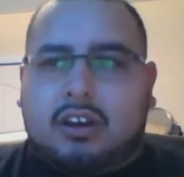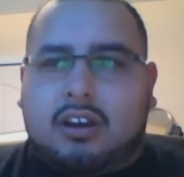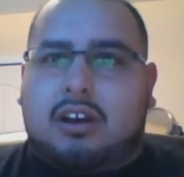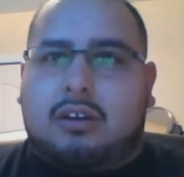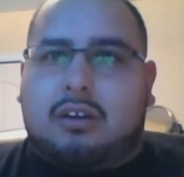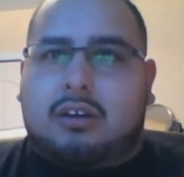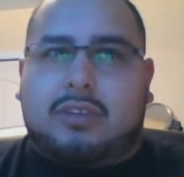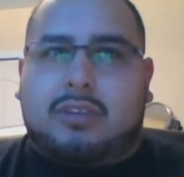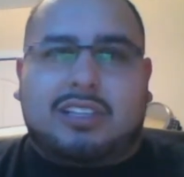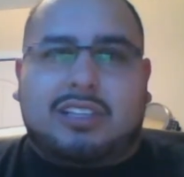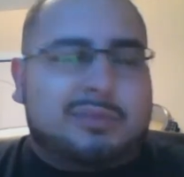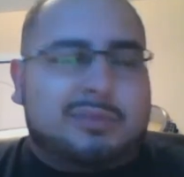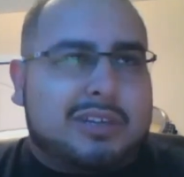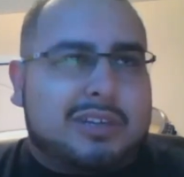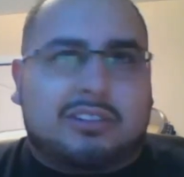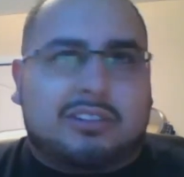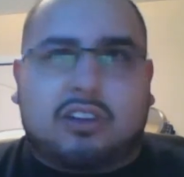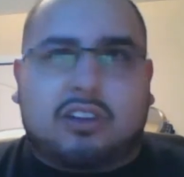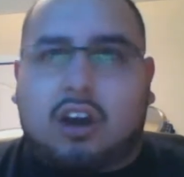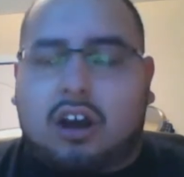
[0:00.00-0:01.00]
He's
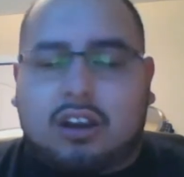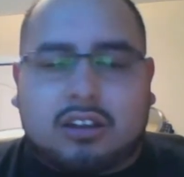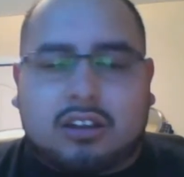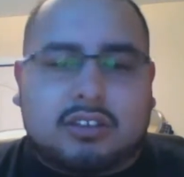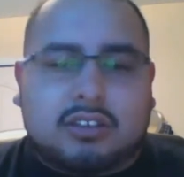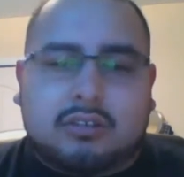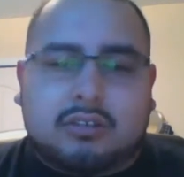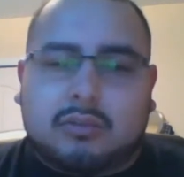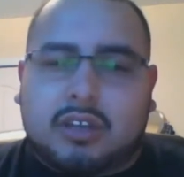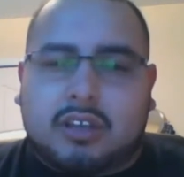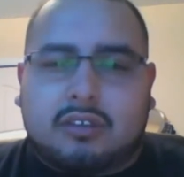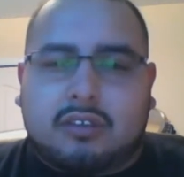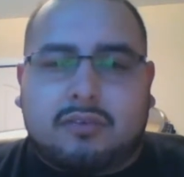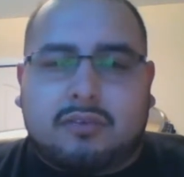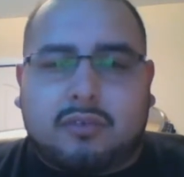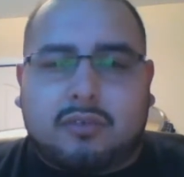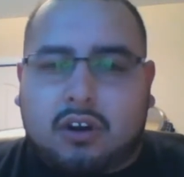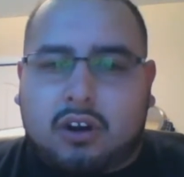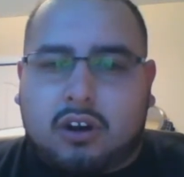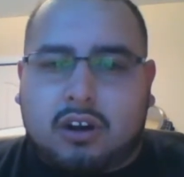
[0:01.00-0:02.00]
been talking to me
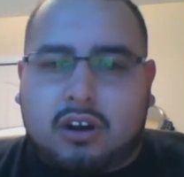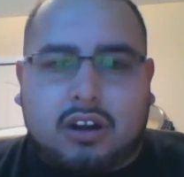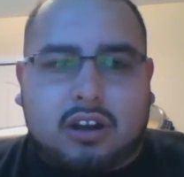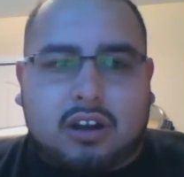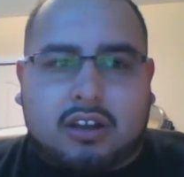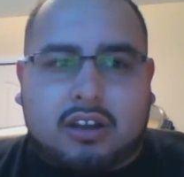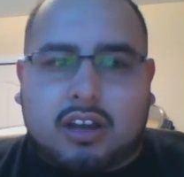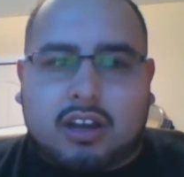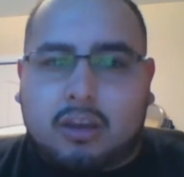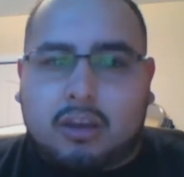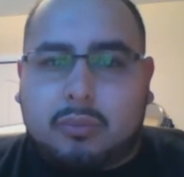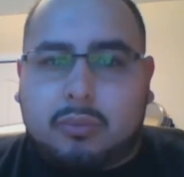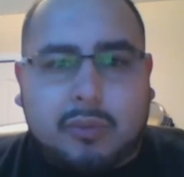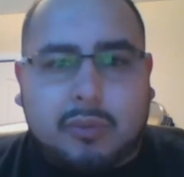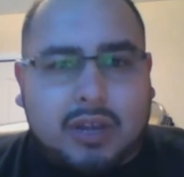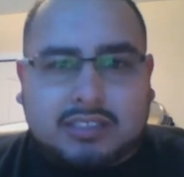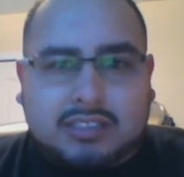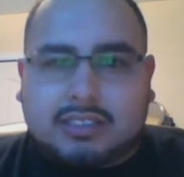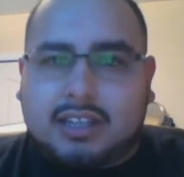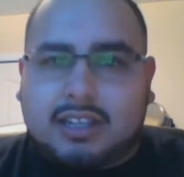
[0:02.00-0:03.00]
for a couple
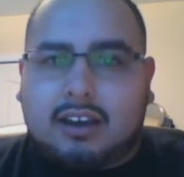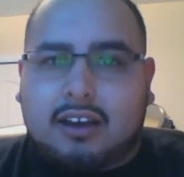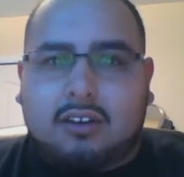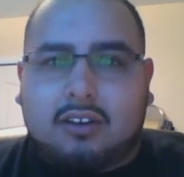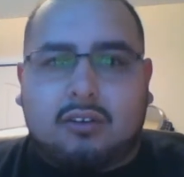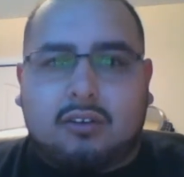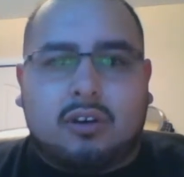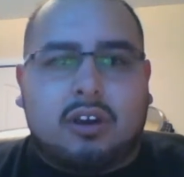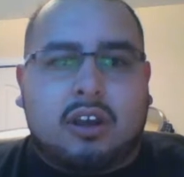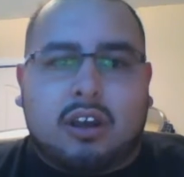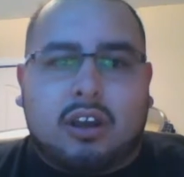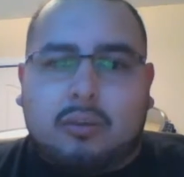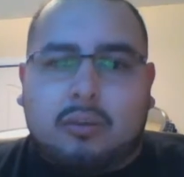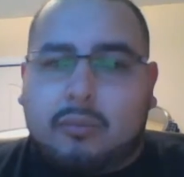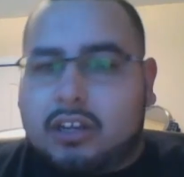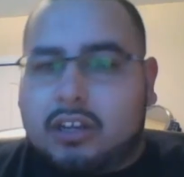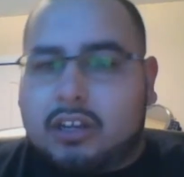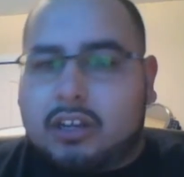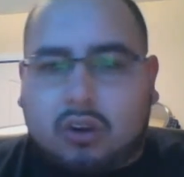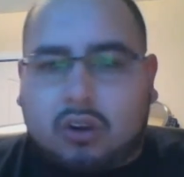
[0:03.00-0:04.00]
months now,
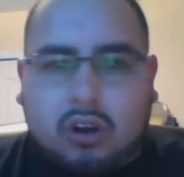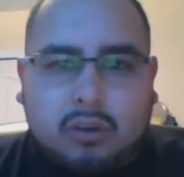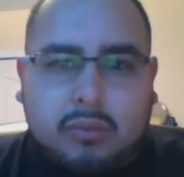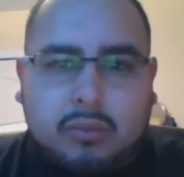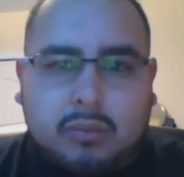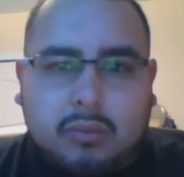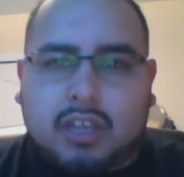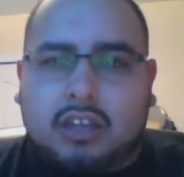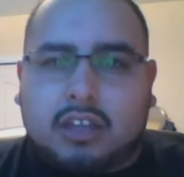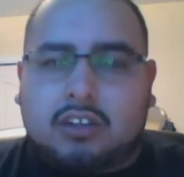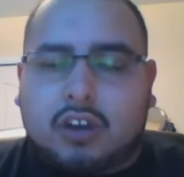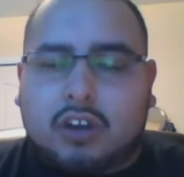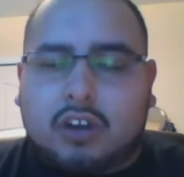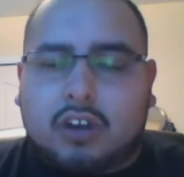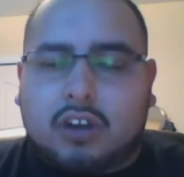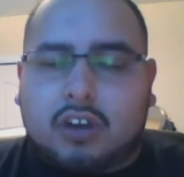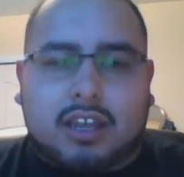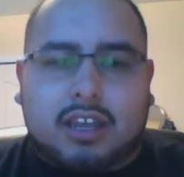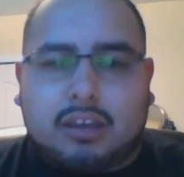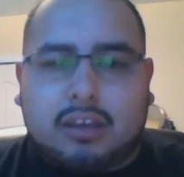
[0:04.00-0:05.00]
mentoring me,
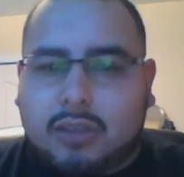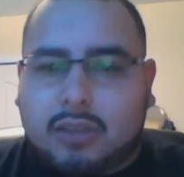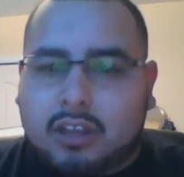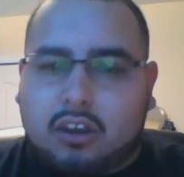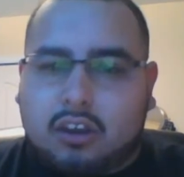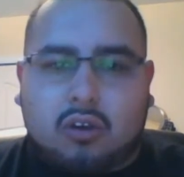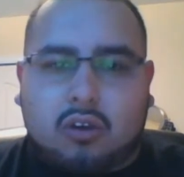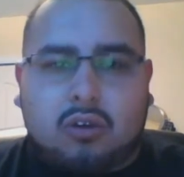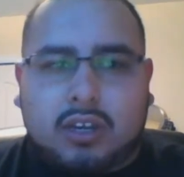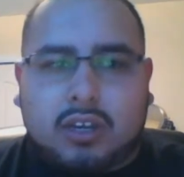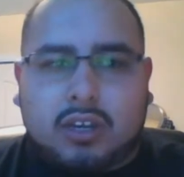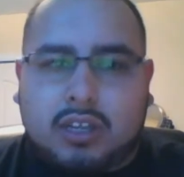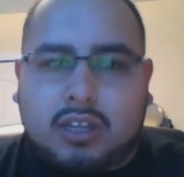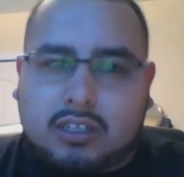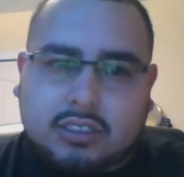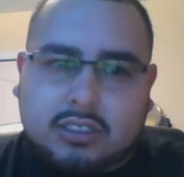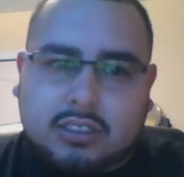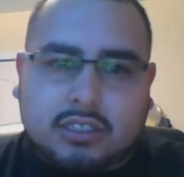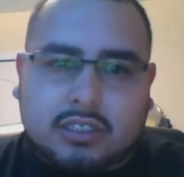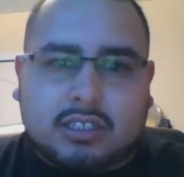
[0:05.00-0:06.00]
trying to get me
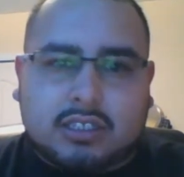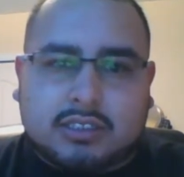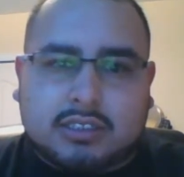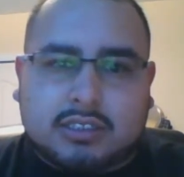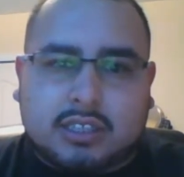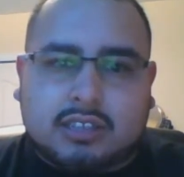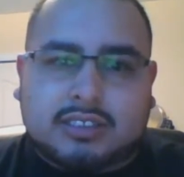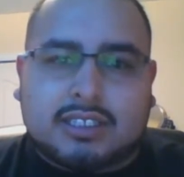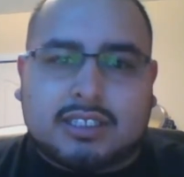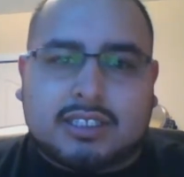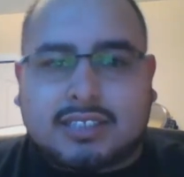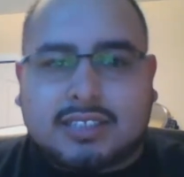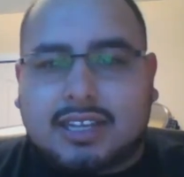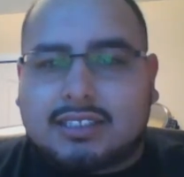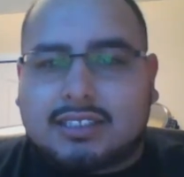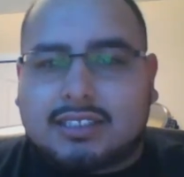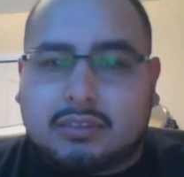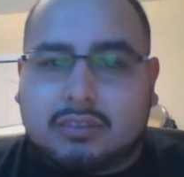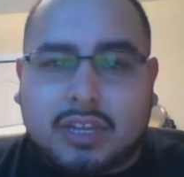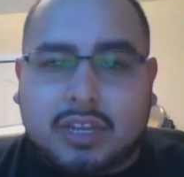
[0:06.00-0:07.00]
going into this
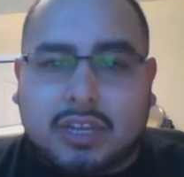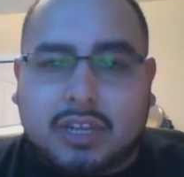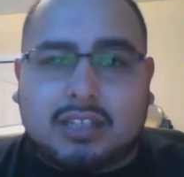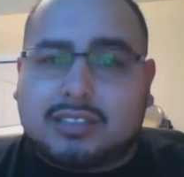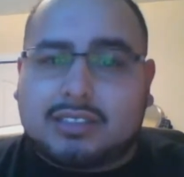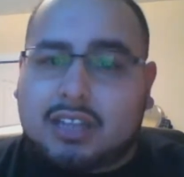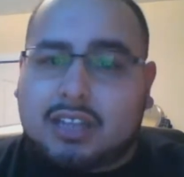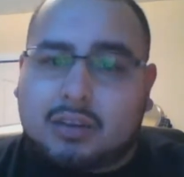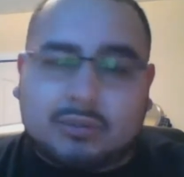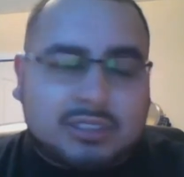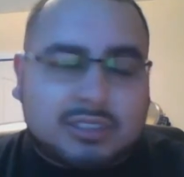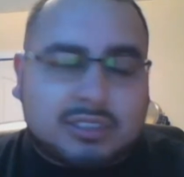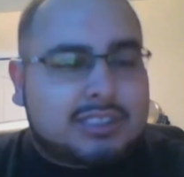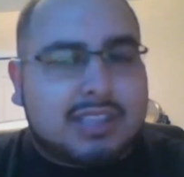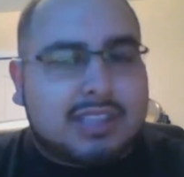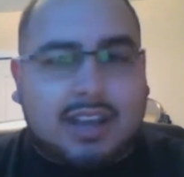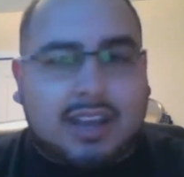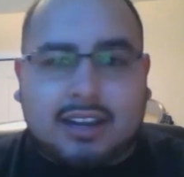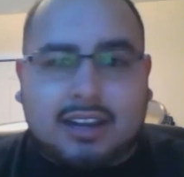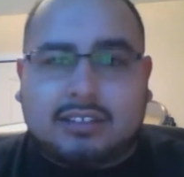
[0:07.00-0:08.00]
success in minutes, and I'm
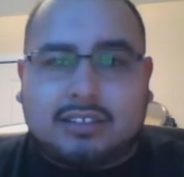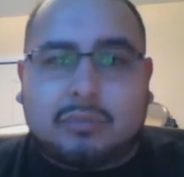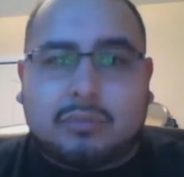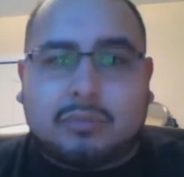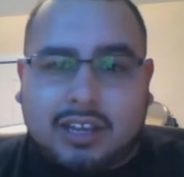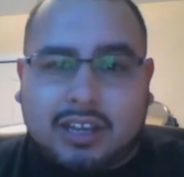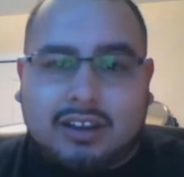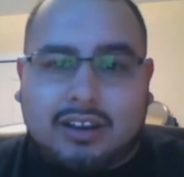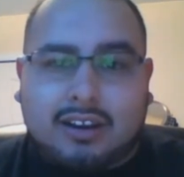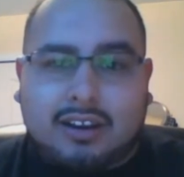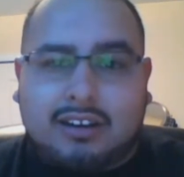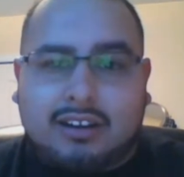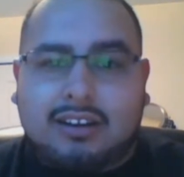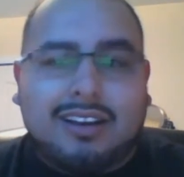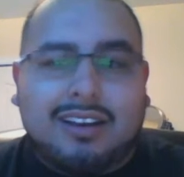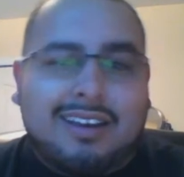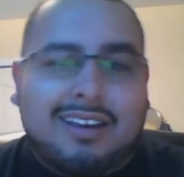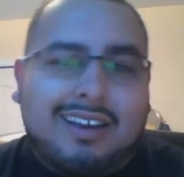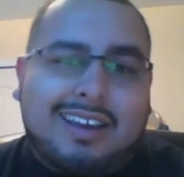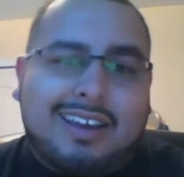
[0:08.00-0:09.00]
excited to be
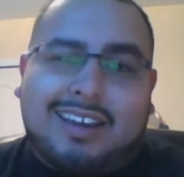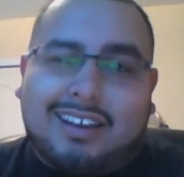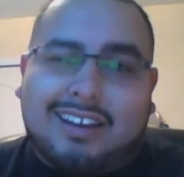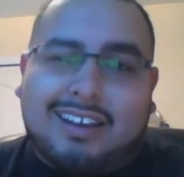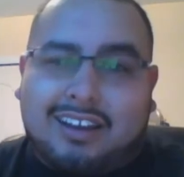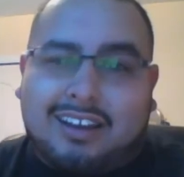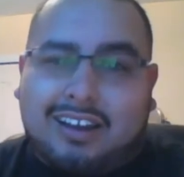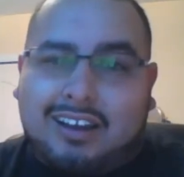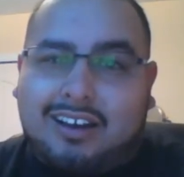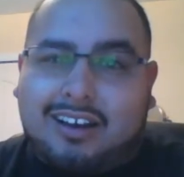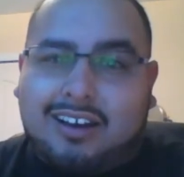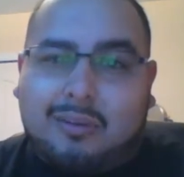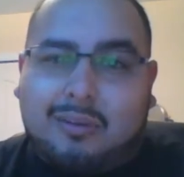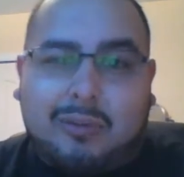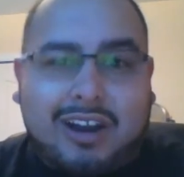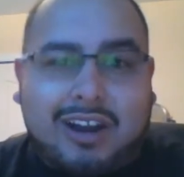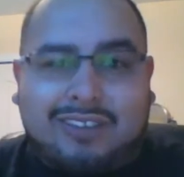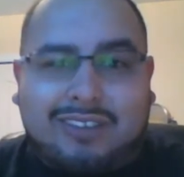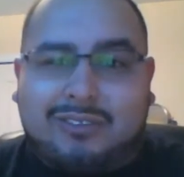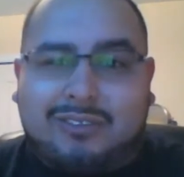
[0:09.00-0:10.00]
here, and
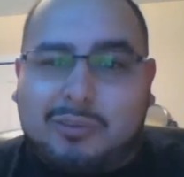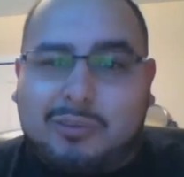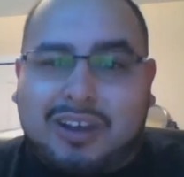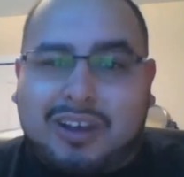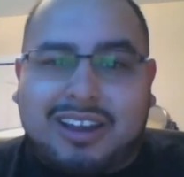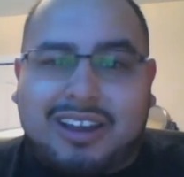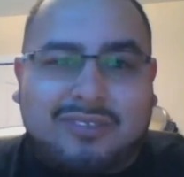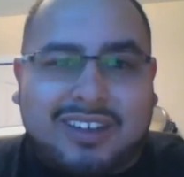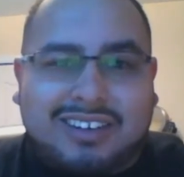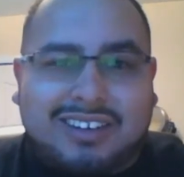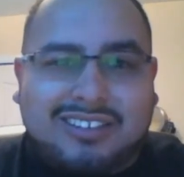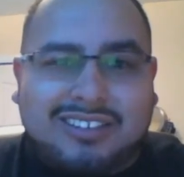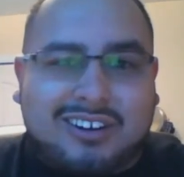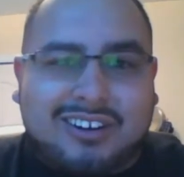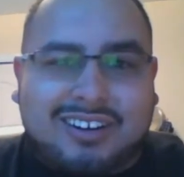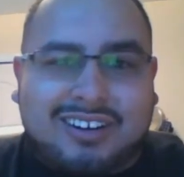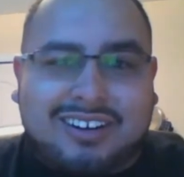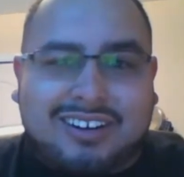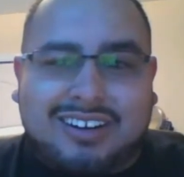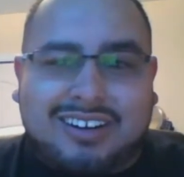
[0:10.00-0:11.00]
I'm ready for my
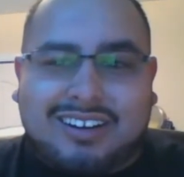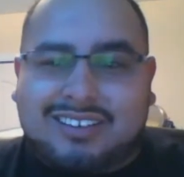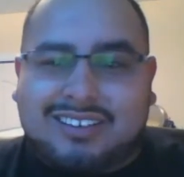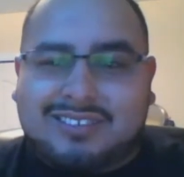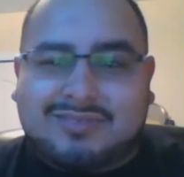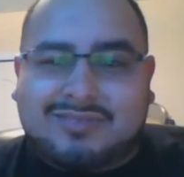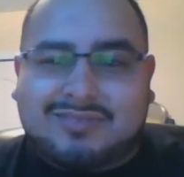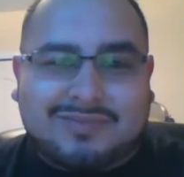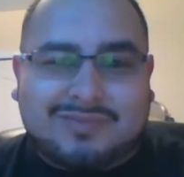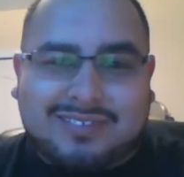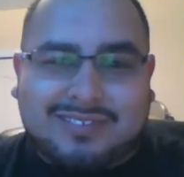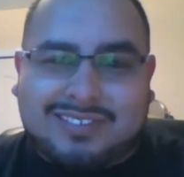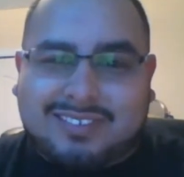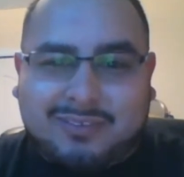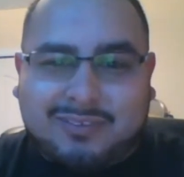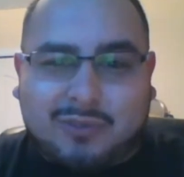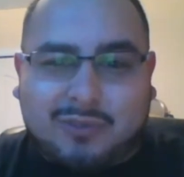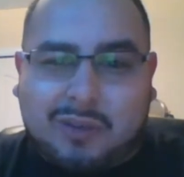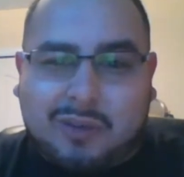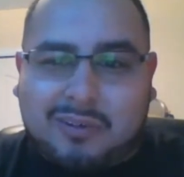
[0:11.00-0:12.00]
adventure.
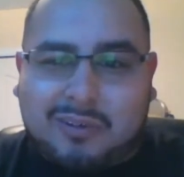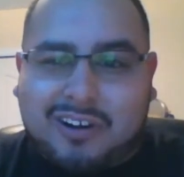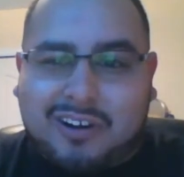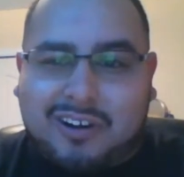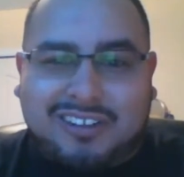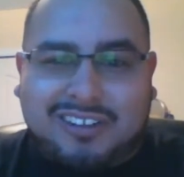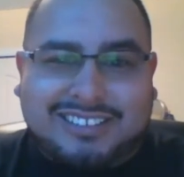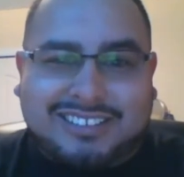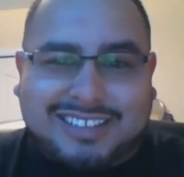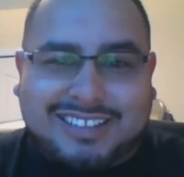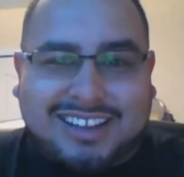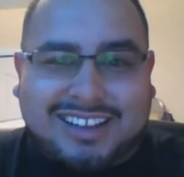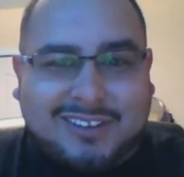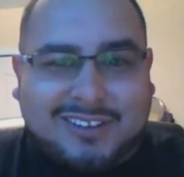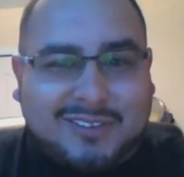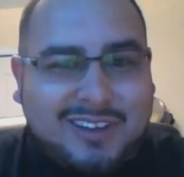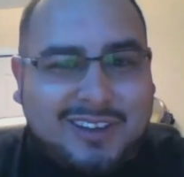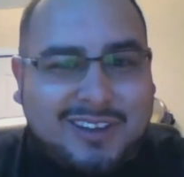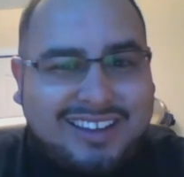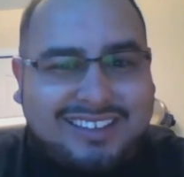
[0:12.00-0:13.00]
Robert Hollis,
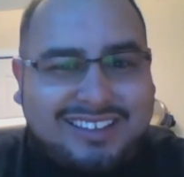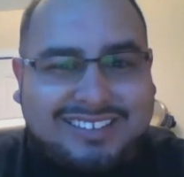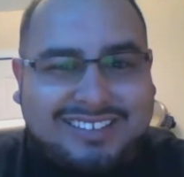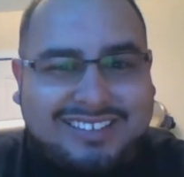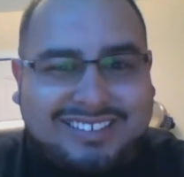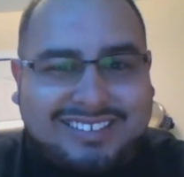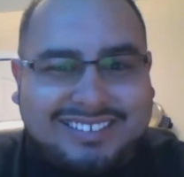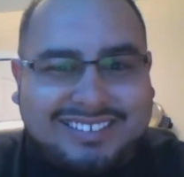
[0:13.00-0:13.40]
take it away.